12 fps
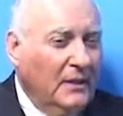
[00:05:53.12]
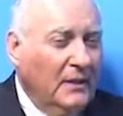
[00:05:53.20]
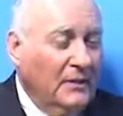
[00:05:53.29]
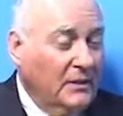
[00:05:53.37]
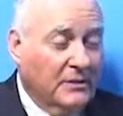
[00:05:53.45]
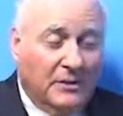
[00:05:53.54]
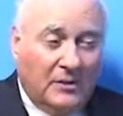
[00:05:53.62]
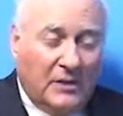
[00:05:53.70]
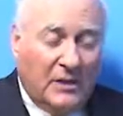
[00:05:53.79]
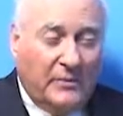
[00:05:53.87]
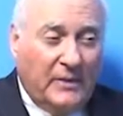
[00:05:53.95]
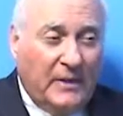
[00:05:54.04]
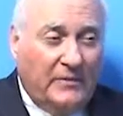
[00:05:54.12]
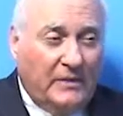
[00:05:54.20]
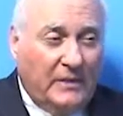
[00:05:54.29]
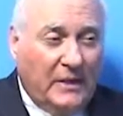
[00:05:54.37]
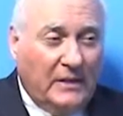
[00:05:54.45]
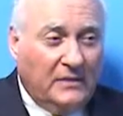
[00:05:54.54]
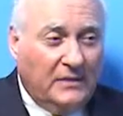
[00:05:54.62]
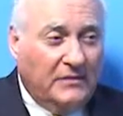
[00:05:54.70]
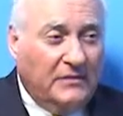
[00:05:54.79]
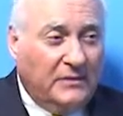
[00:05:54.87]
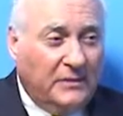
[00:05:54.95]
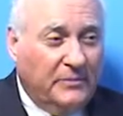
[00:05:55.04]
it doesn't look like we have any
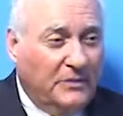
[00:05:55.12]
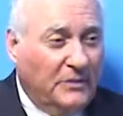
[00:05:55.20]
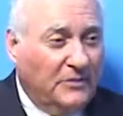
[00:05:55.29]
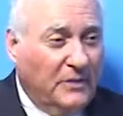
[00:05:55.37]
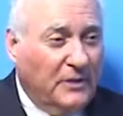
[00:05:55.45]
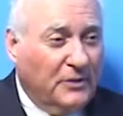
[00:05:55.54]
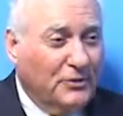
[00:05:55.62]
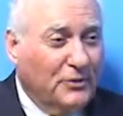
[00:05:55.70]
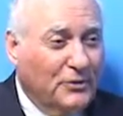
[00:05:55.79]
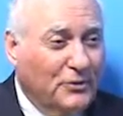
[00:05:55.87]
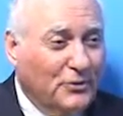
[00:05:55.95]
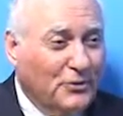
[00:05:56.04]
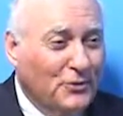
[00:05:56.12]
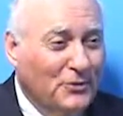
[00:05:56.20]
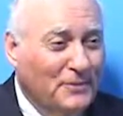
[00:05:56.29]
additivity, which is really a good news.